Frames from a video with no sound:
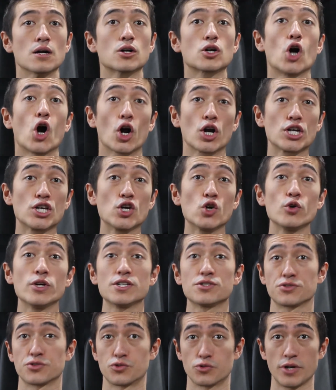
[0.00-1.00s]
Cardio
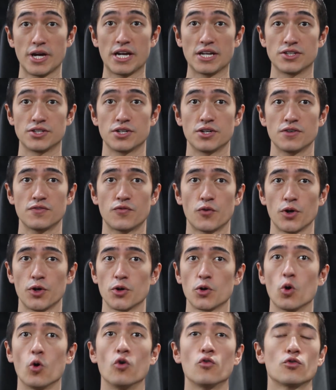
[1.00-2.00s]
is great for
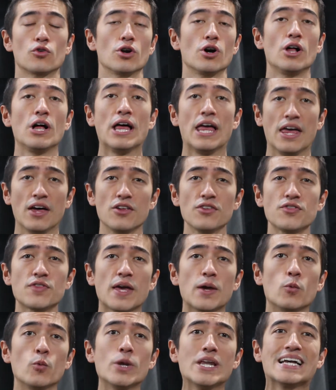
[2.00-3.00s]
your overall health,
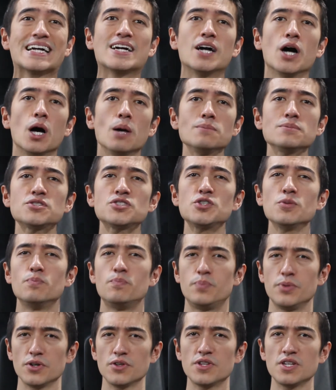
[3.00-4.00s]
and when it comes to
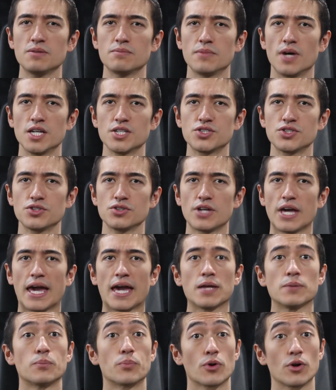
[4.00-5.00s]
building muscle
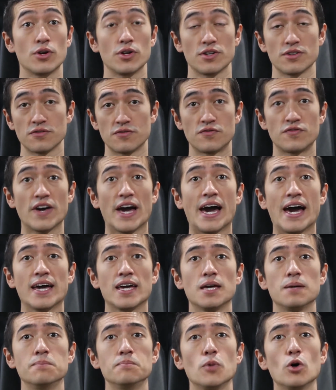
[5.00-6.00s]
and burning
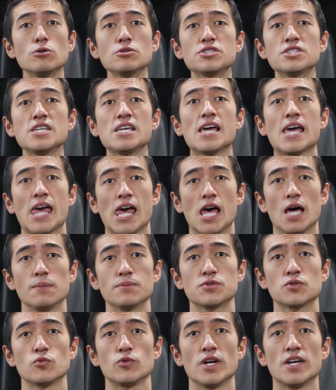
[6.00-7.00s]
fat, it mostly
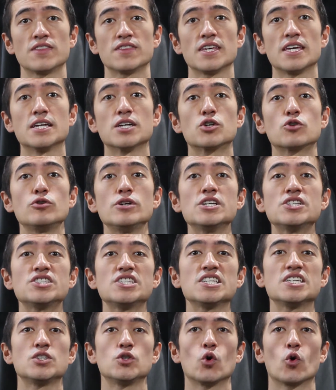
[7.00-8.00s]
helps with
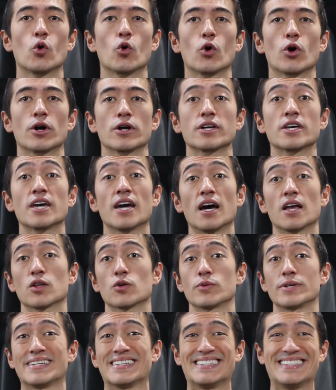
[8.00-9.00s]
increasing your
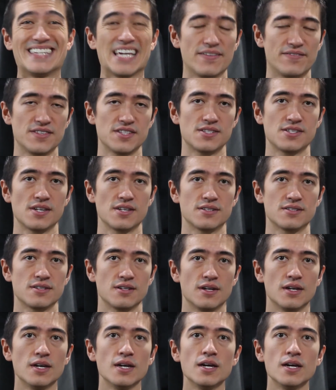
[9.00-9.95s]
calorie deficit.